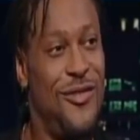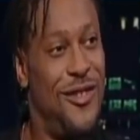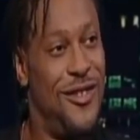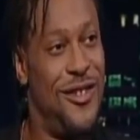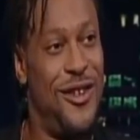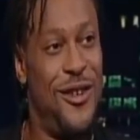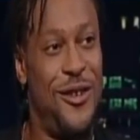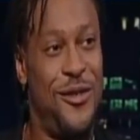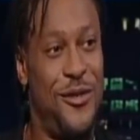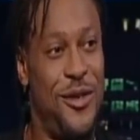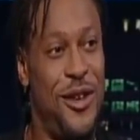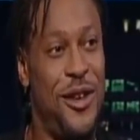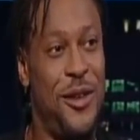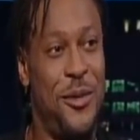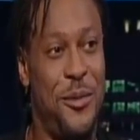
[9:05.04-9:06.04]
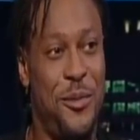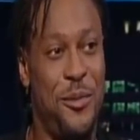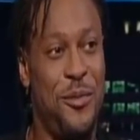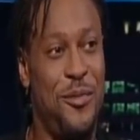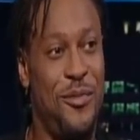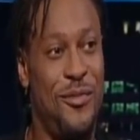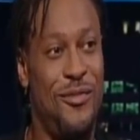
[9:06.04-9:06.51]
So yeah.
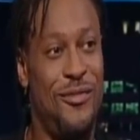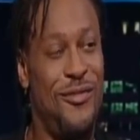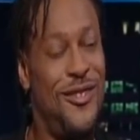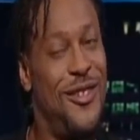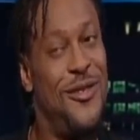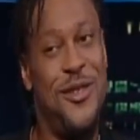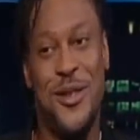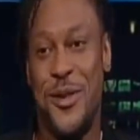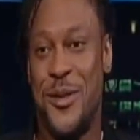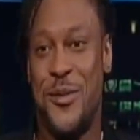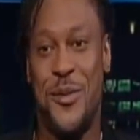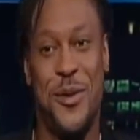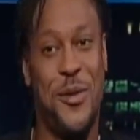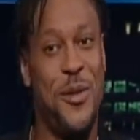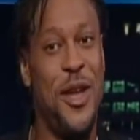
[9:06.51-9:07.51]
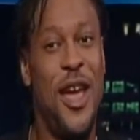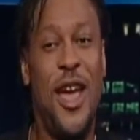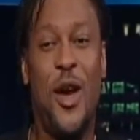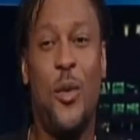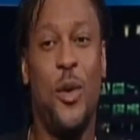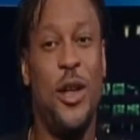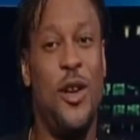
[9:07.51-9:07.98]
Yeah. It, it,
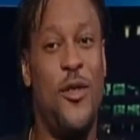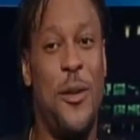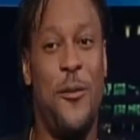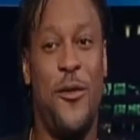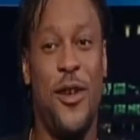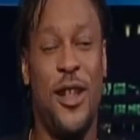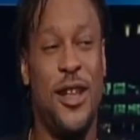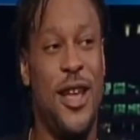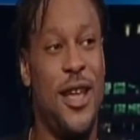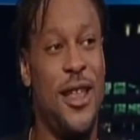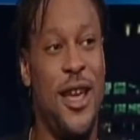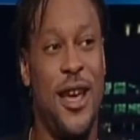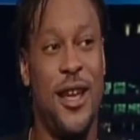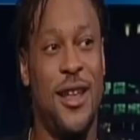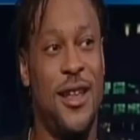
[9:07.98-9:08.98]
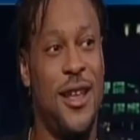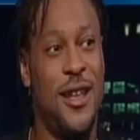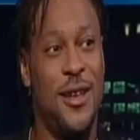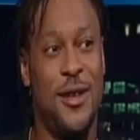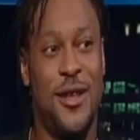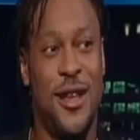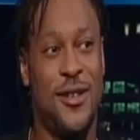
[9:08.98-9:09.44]
whatever I'm feeling that night,
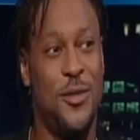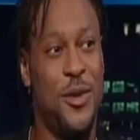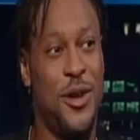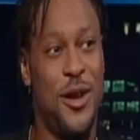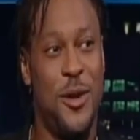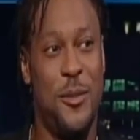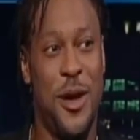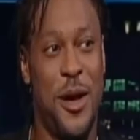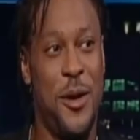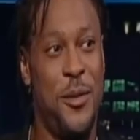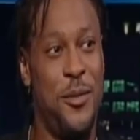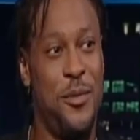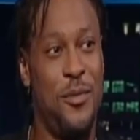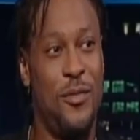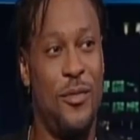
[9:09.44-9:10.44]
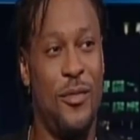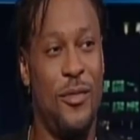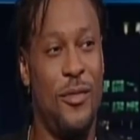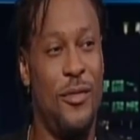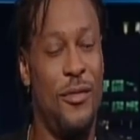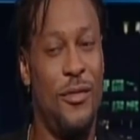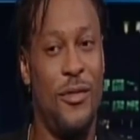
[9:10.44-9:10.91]
that, that's what'll come out. Yeah.
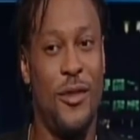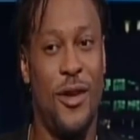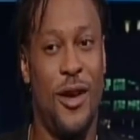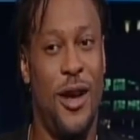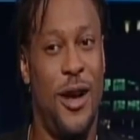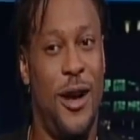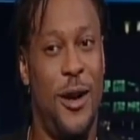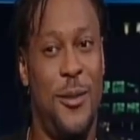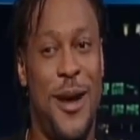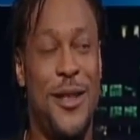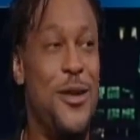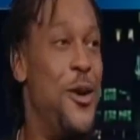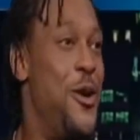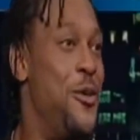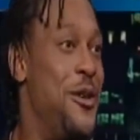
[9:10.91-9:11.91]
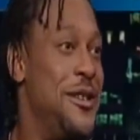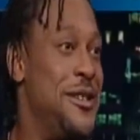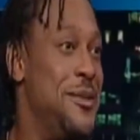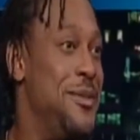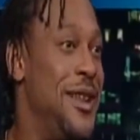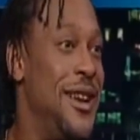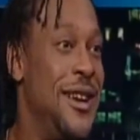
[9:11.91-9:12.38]
Um, I know it was
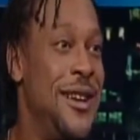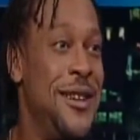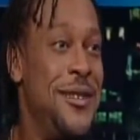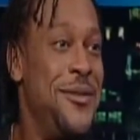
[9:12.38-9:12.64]
the blood.